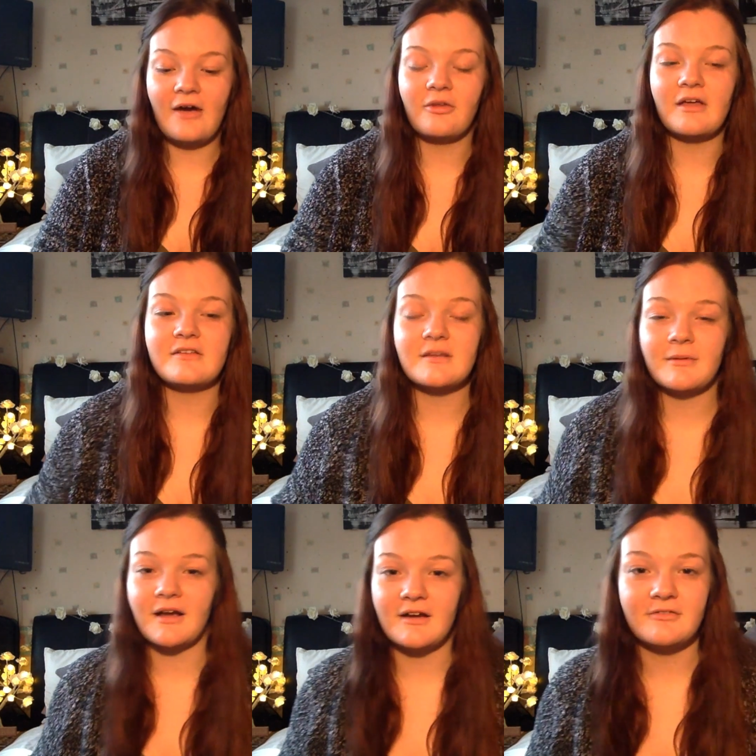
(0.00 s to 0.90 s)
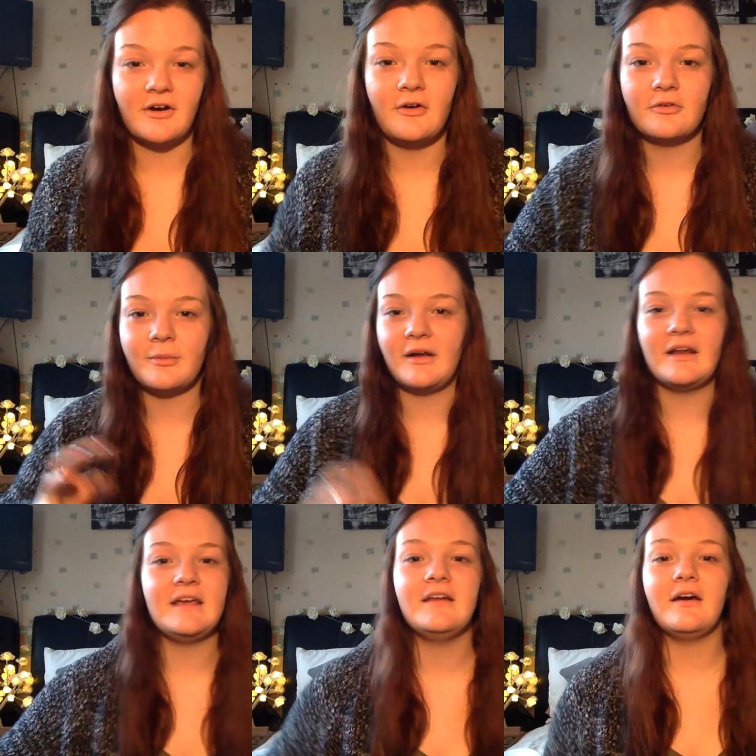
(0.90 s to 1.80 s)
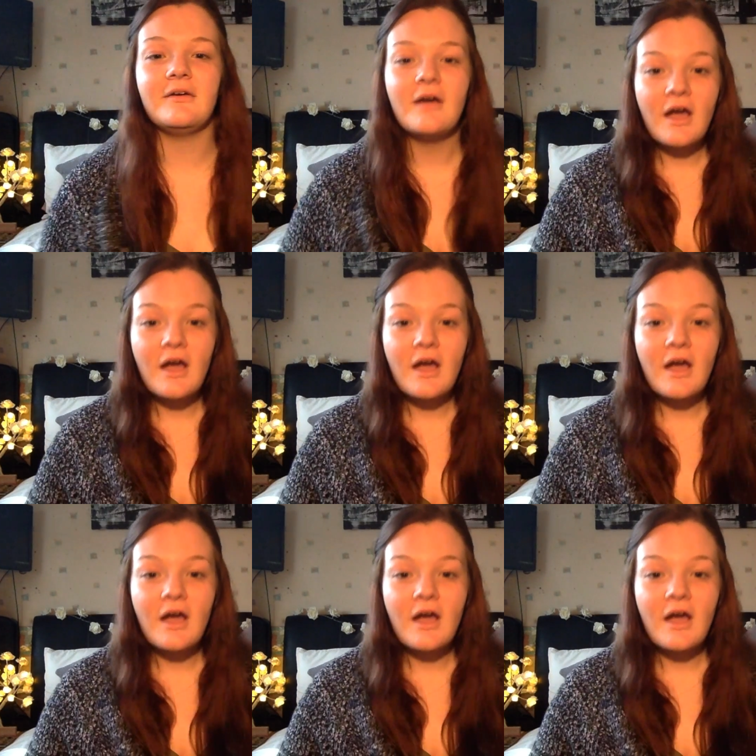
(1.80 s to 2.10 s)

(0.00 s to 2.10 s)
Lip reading: although some are kind of old, but I'll let you know